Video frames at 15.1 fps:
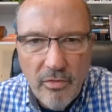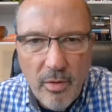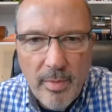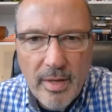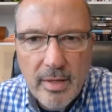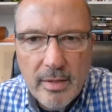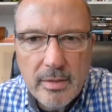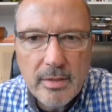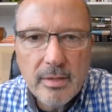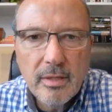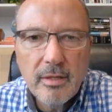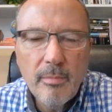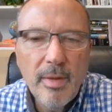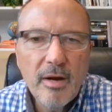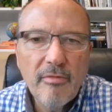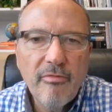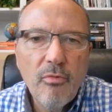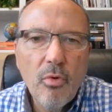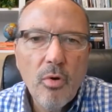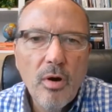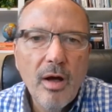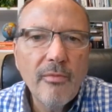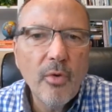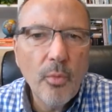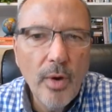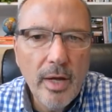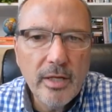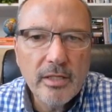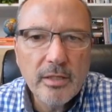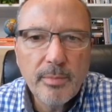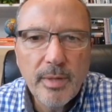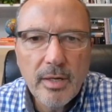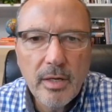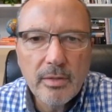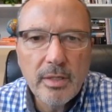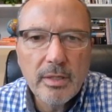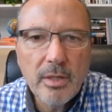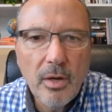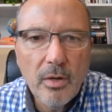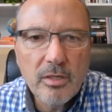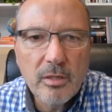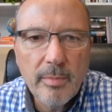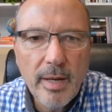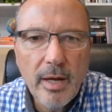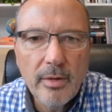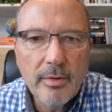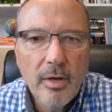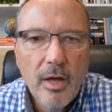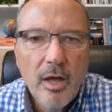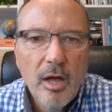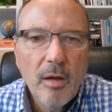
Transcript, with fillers: of them is the metaphor of a race because he talks about